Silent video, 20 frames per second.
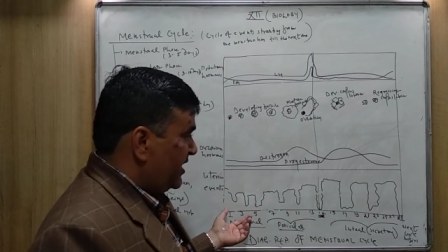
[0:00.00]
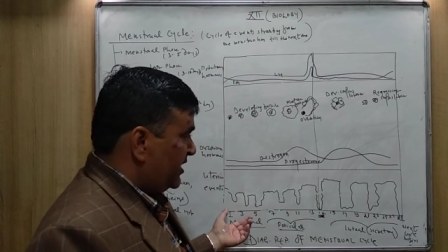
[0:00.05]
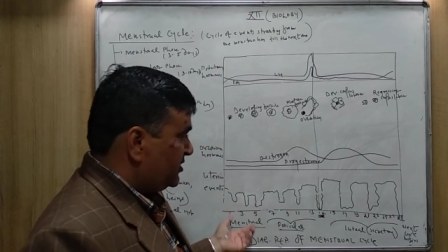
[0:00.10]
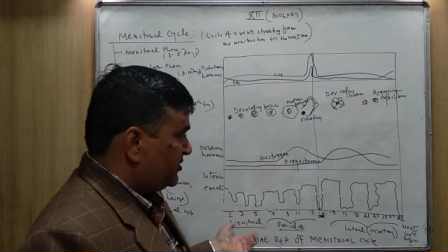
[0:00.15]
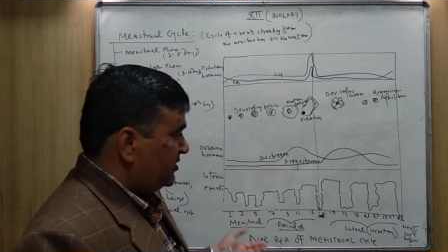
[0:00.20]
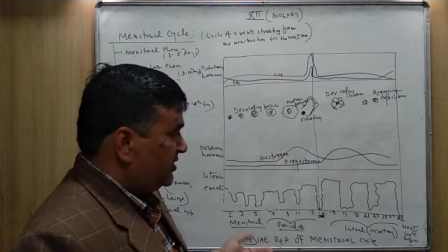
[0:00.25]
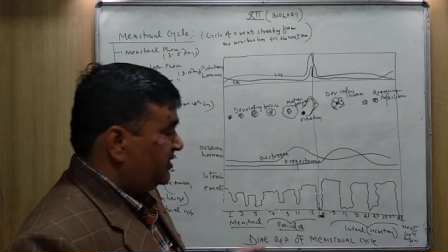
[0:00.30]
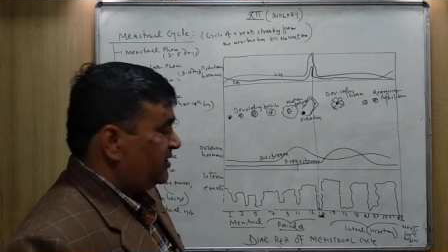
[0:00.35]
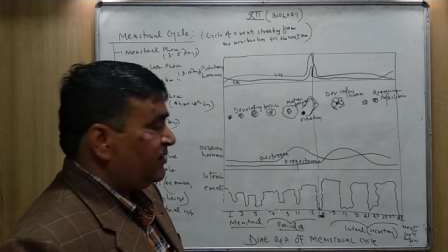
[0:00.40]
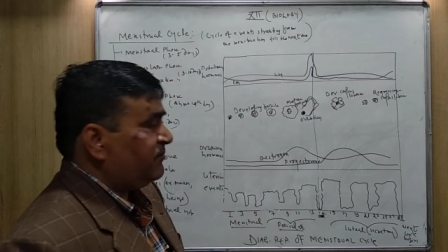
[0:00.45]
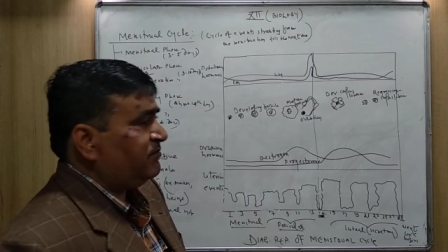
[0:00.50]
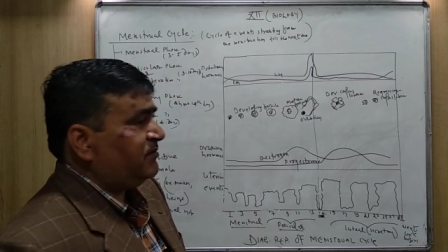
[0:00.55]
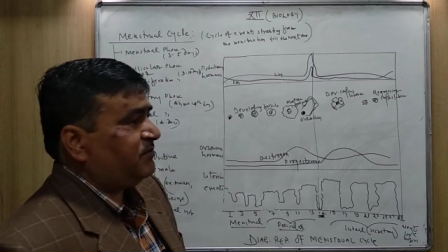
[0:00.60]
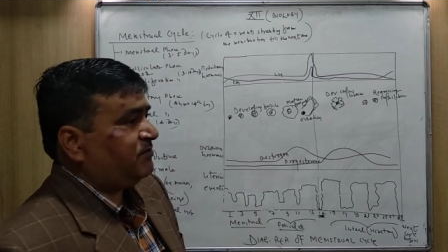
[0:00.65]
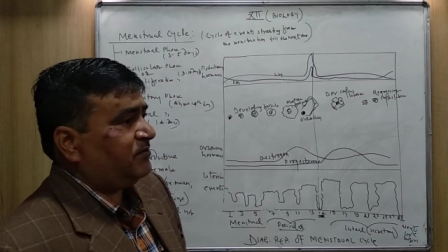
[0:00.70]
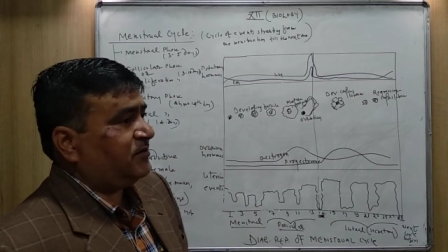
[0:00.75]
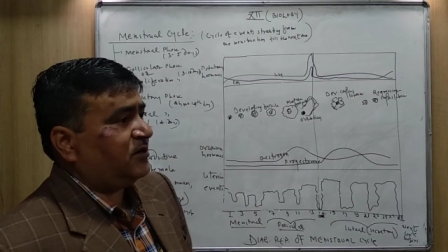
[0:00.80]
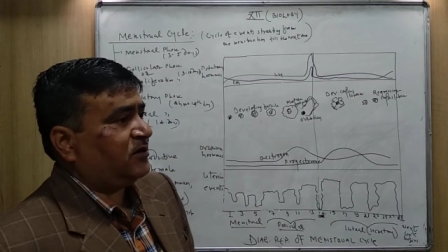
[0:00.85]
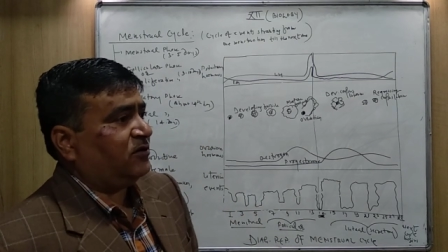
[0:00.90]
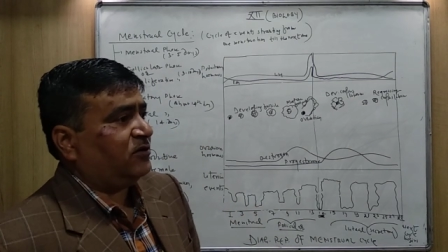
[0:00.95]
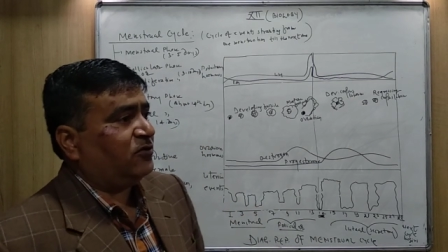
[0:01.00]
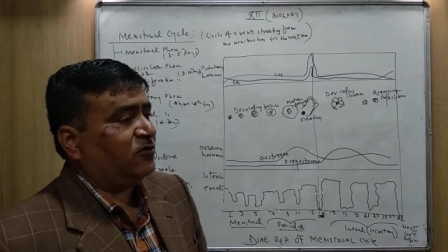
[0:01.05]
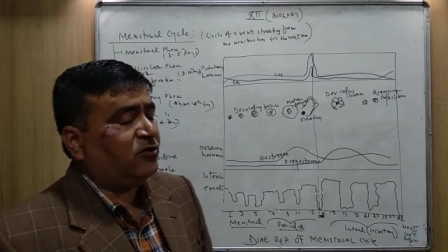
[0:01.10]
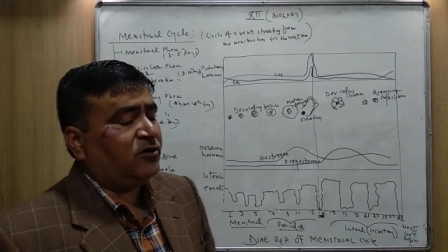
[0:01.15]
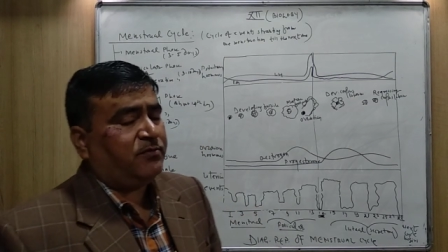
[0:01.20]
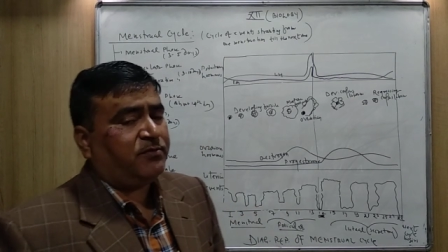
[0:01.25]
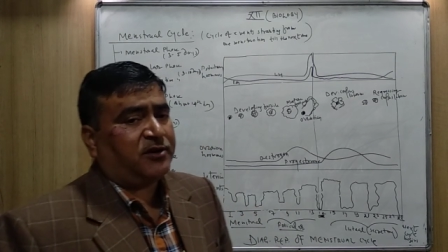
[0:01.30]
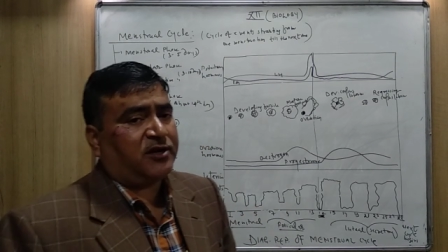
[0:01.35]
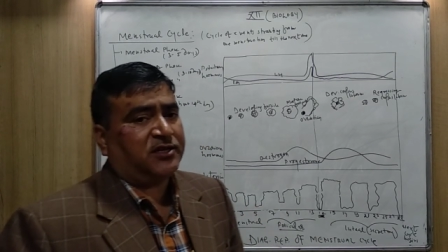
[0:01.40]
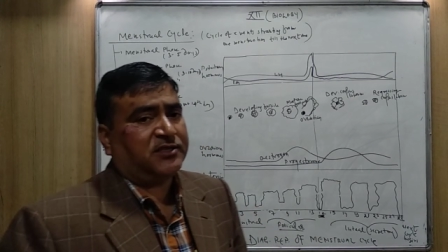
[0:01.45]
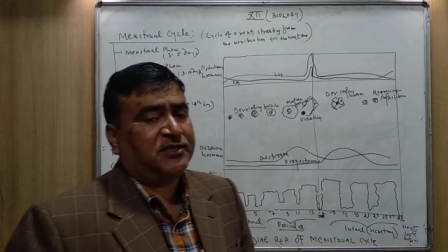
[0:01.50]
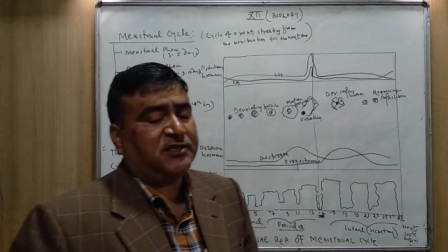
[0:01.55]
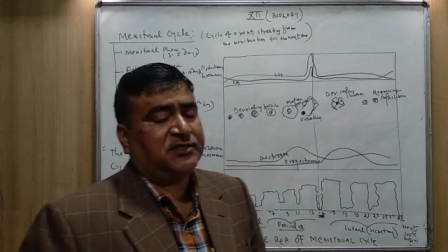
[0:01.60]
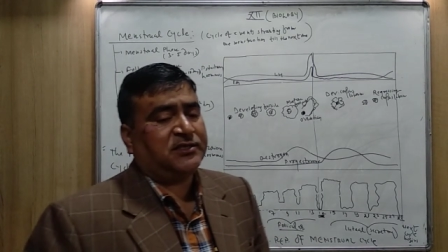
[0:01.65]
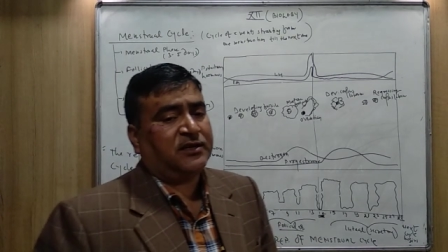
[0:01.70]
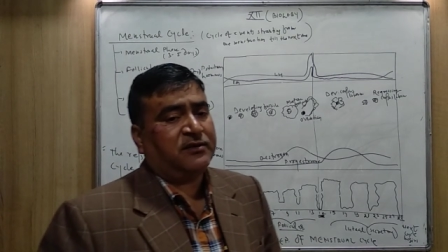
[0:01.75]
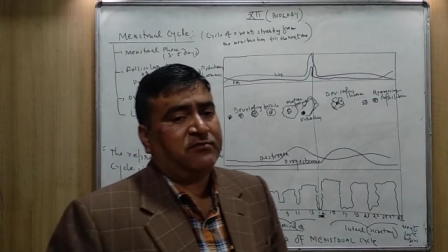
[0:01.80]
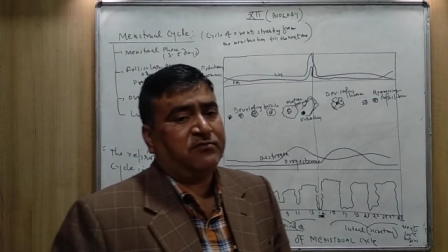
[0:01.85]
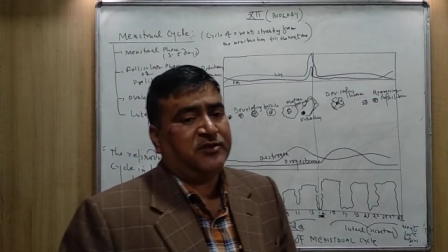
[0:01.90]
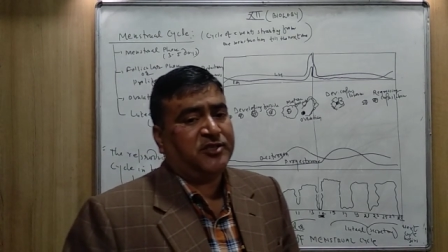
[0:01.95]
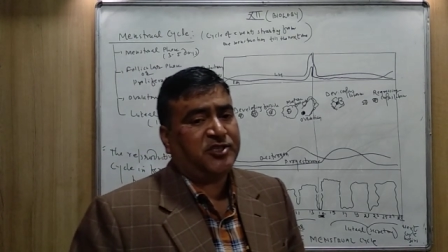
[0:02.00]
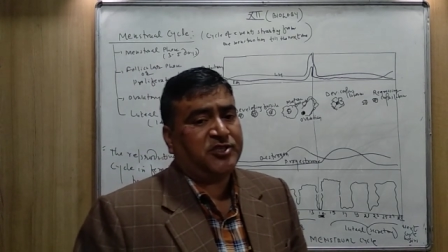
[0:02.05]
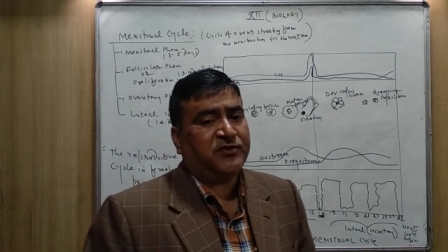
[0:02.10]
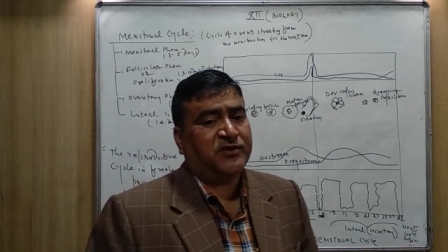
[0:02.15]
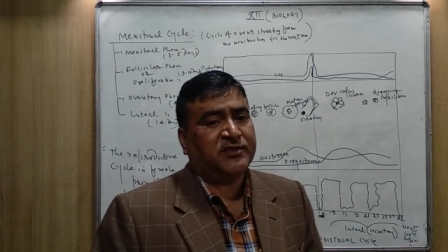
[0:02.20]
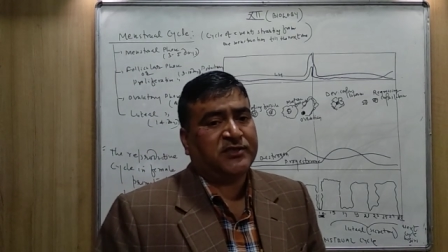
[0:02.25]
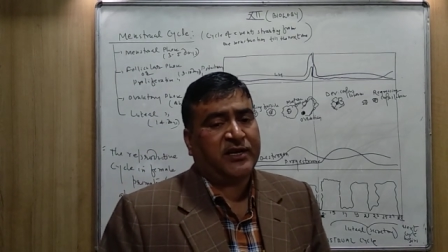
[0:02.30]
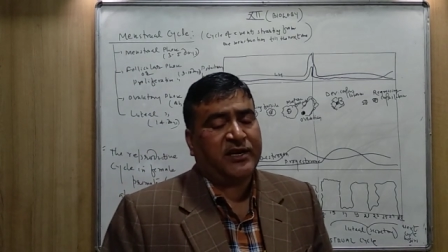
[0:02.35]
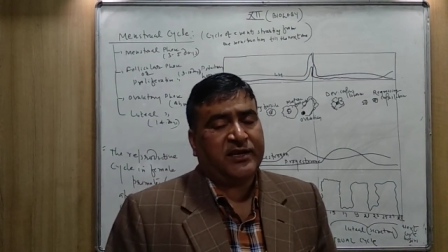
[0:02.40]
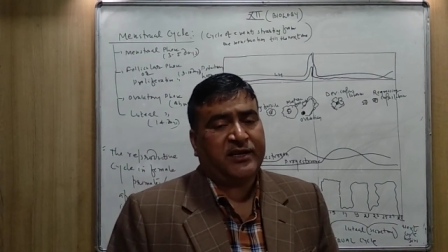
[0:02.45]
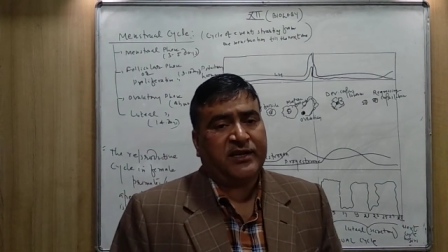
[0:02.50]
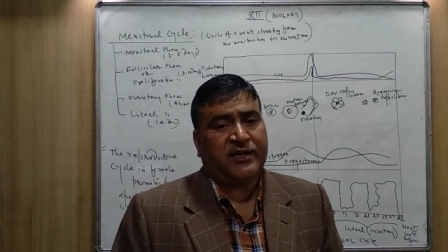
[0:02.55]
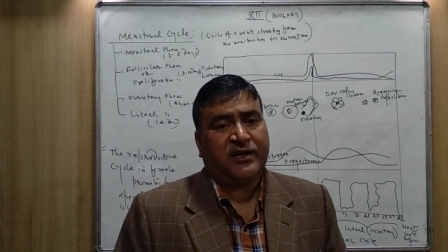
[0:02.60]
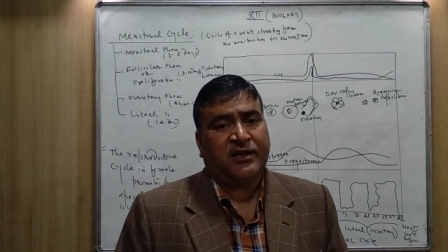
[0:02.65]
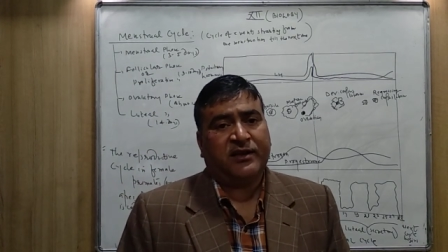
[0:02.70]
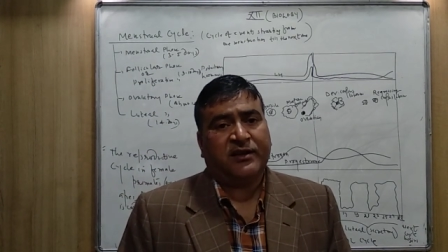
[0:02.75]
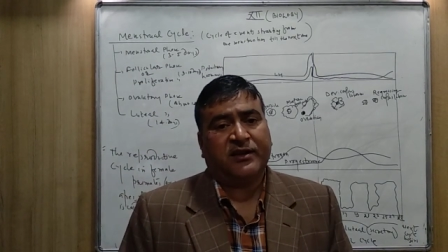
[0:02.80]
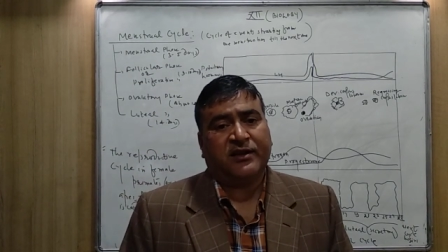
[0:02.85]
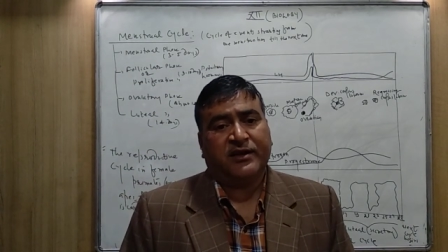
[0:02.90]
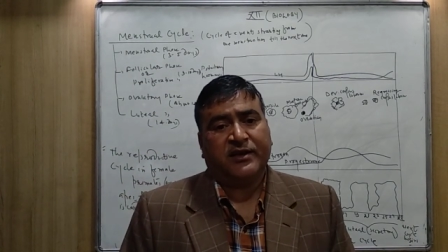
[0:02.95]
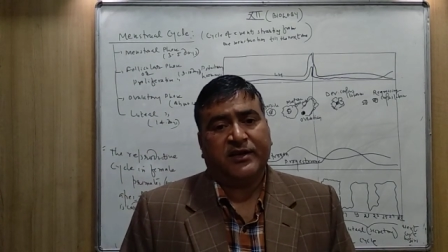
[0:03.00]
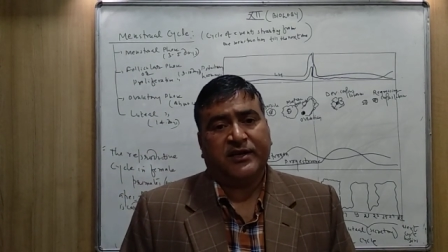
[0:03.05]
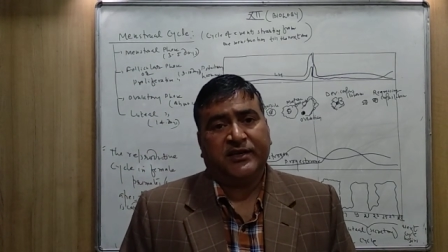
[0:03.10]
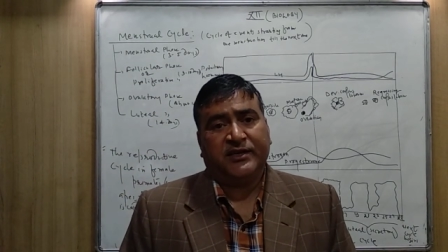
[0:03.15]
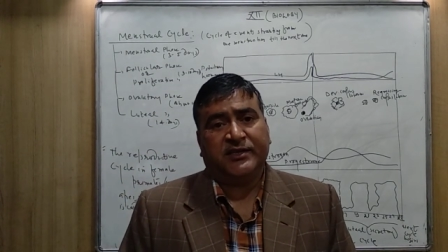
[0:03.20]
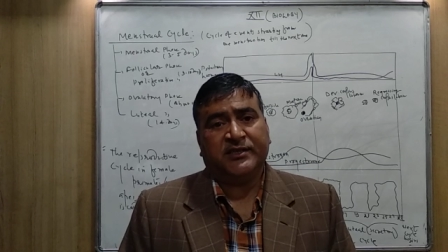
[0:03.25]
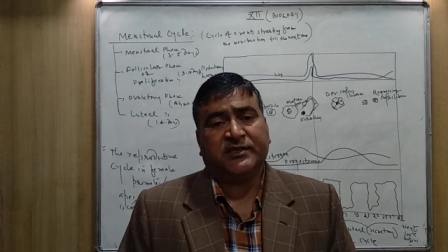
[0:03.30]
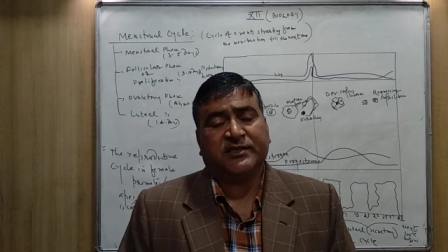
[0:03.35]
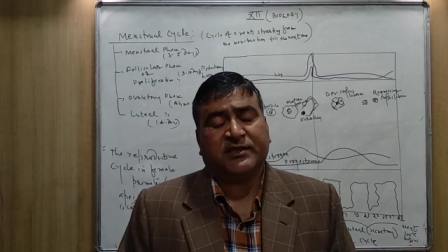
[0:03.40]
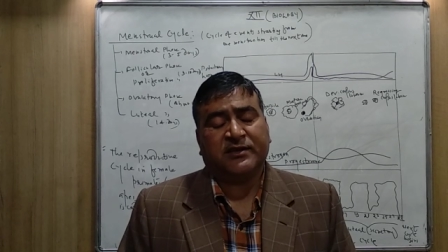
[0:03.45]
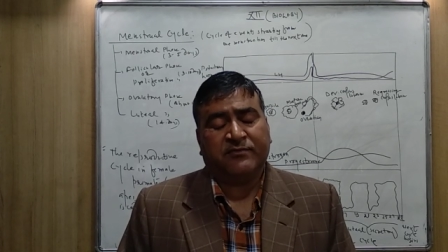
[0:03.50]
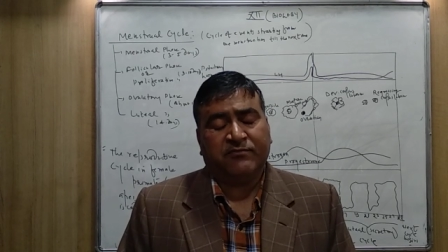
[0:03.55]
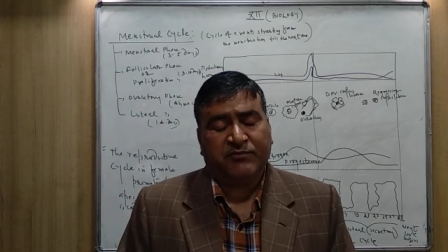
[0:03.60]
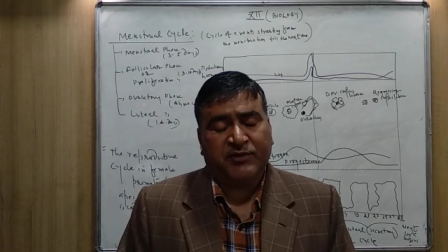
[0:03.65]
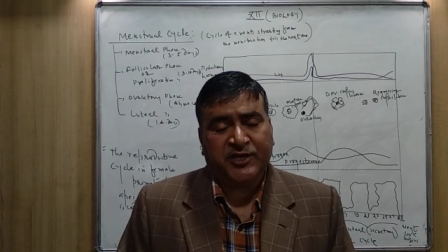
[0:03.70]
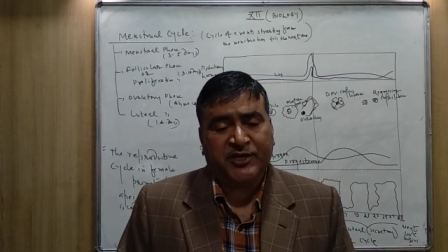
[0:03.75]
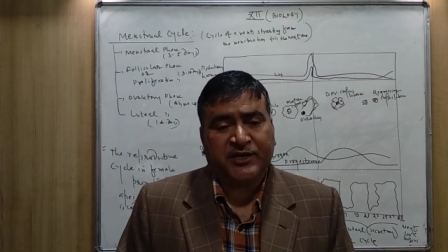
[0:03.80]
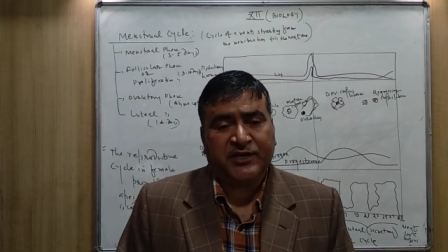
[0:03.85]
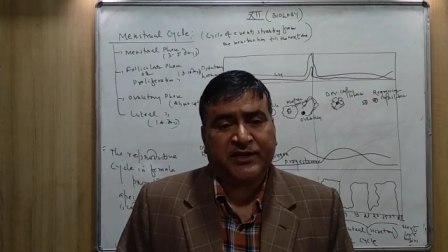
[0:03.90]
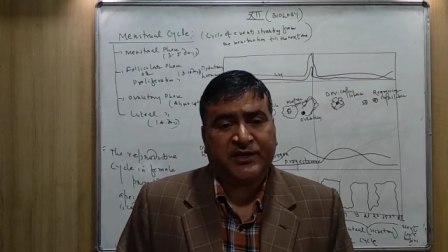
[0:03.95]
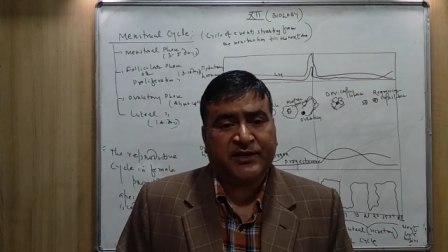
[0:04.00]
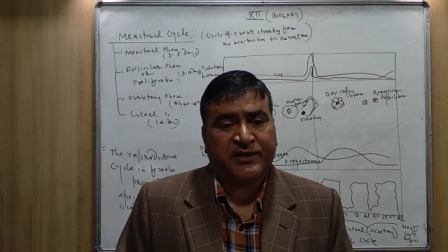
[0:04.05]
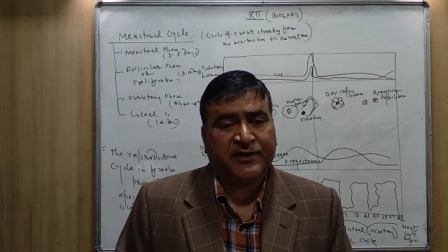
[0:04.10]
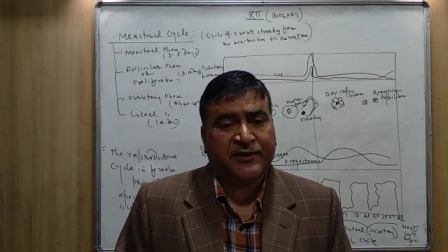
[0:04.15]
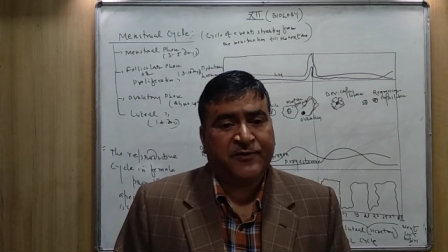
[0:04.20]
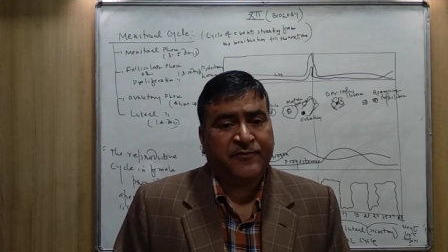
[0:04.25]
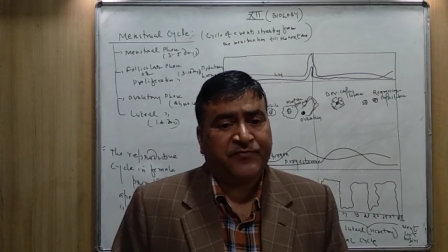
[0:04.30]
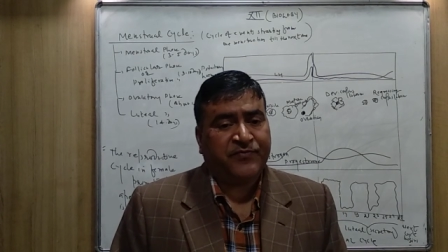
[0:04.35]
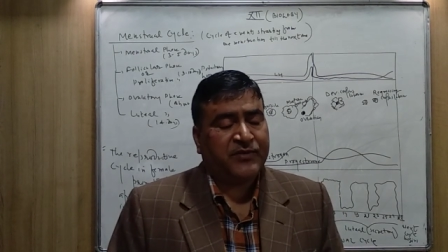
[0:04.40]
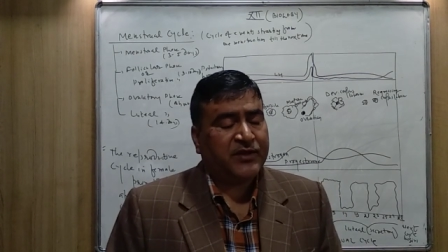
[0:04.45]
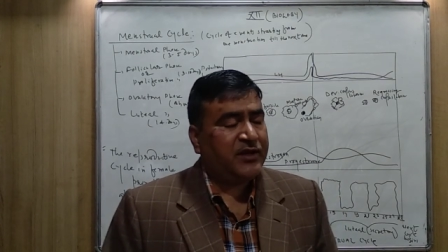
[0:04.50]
Actually, the whole process of menstrual cycle is completed